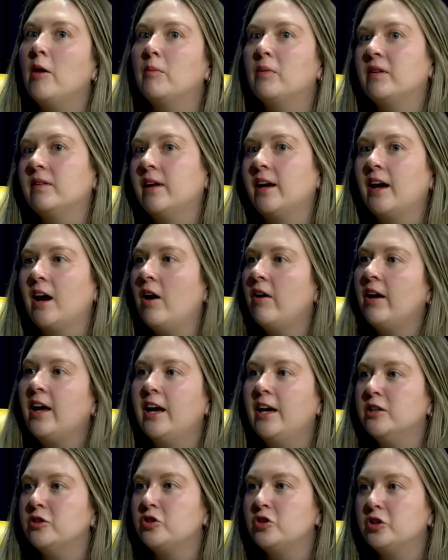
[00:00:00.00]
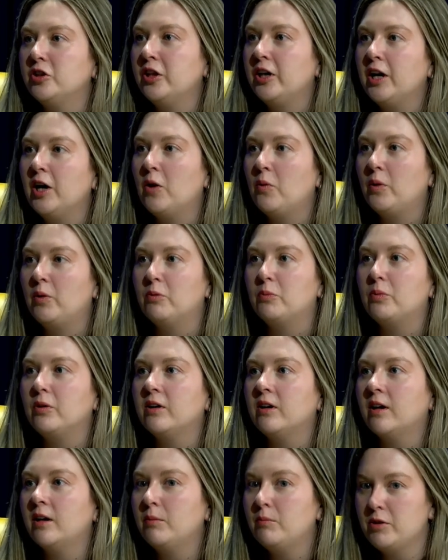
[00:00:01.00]
but like occasionally we would put
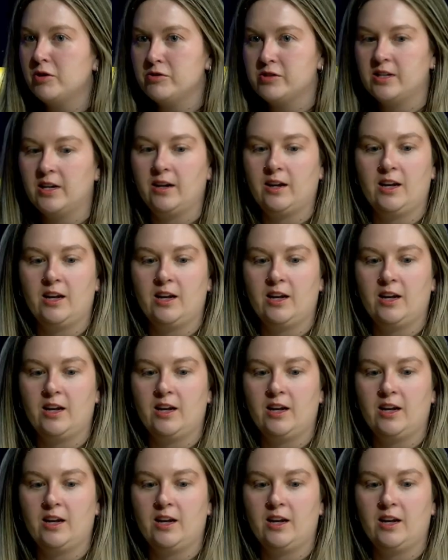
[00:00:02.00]
on music